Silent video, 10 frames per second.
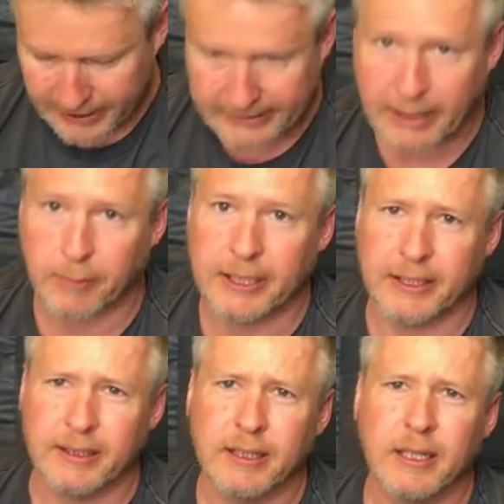make that
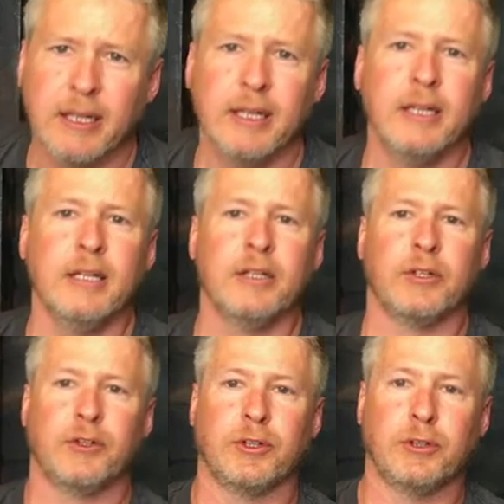reading.
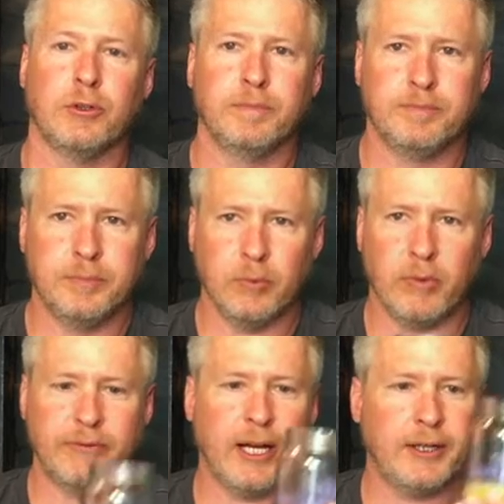So
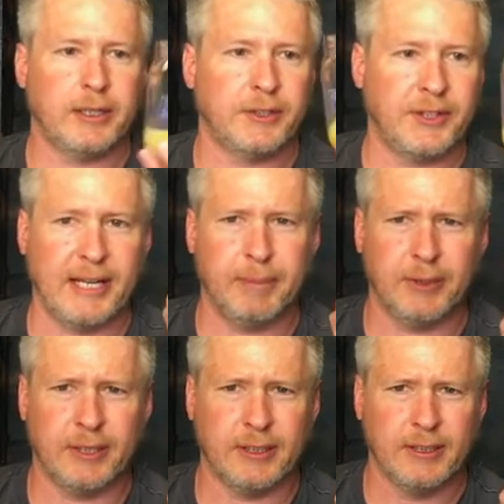we've got our
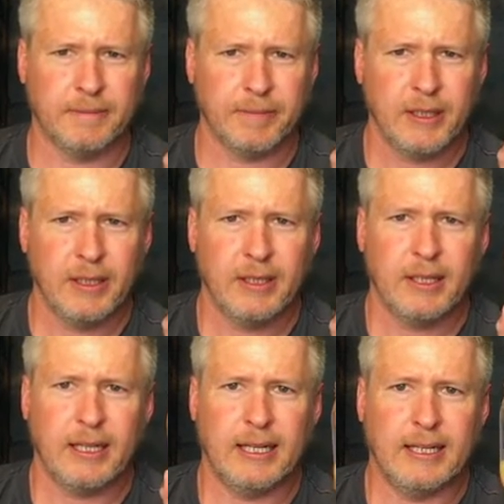sample here.
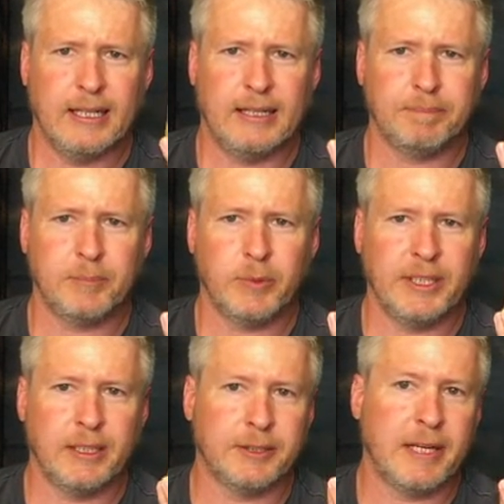
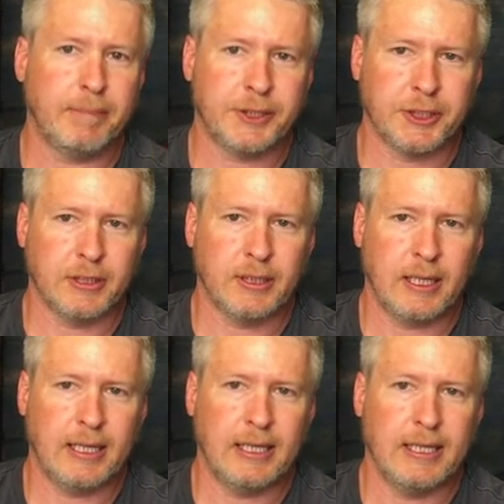We did our
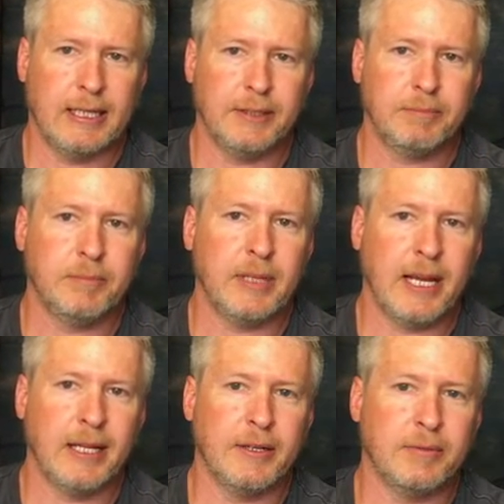temperature,
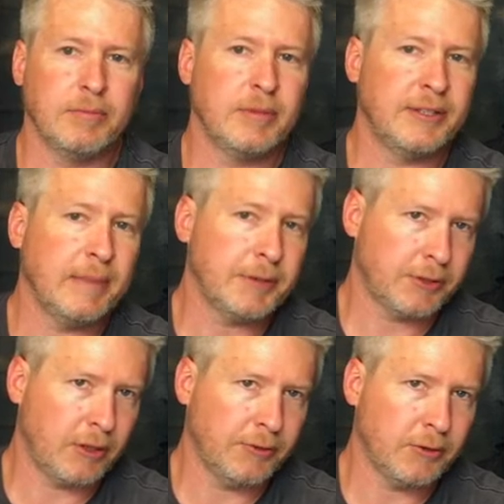and the
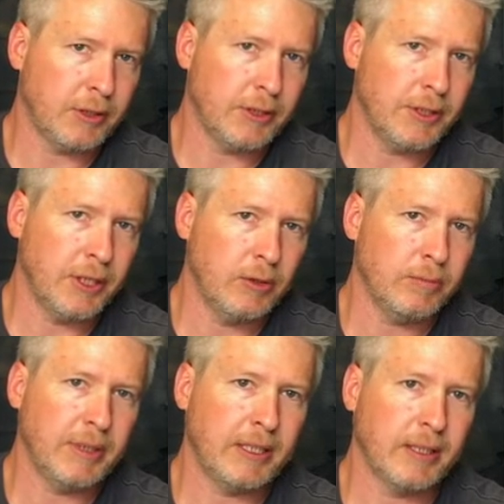temperature is also good to
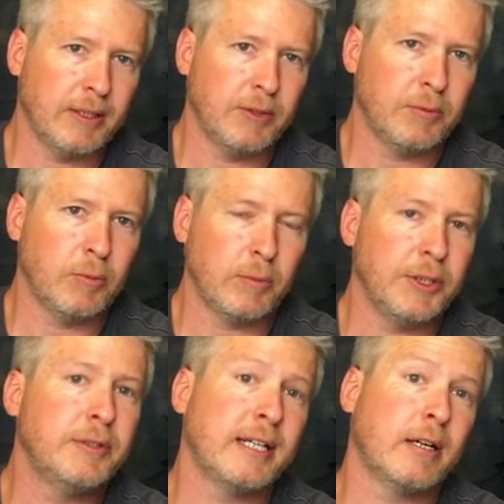note because
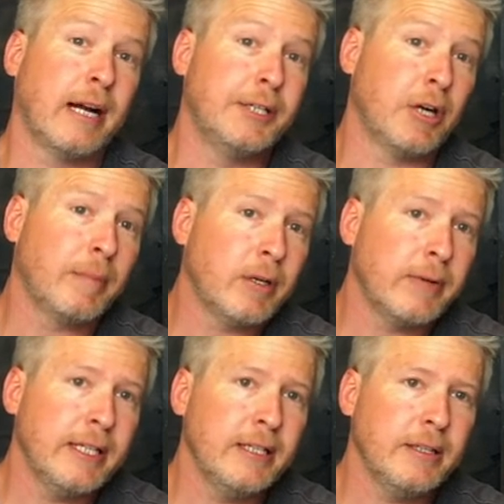when we do take our
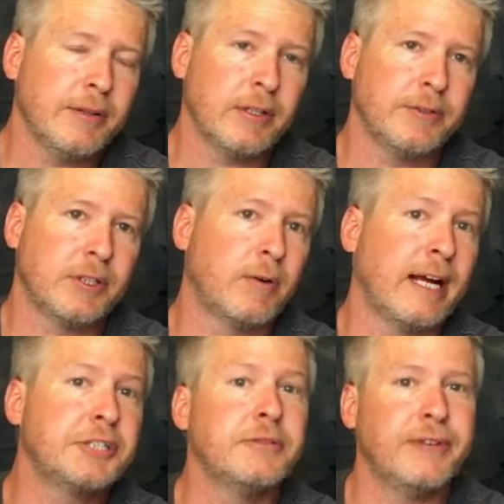hydrometer reading, there is a
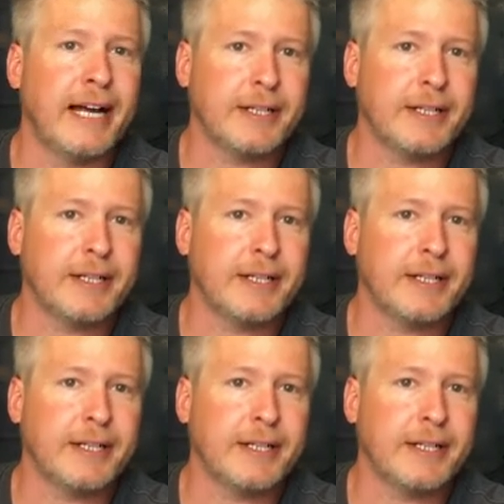correction